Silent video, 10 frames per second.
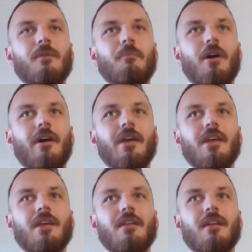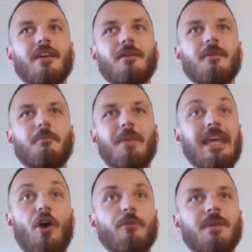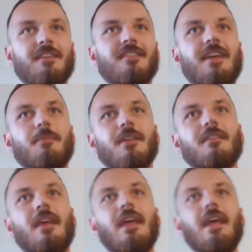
my like big opening statement.